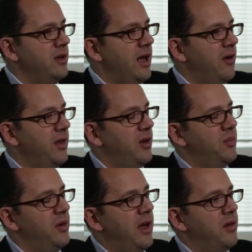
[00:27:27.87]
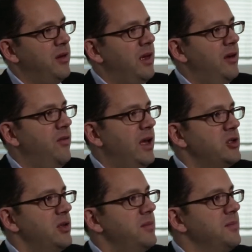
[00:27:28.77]
and how that applies to
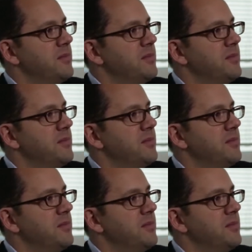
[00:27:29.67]
innovation.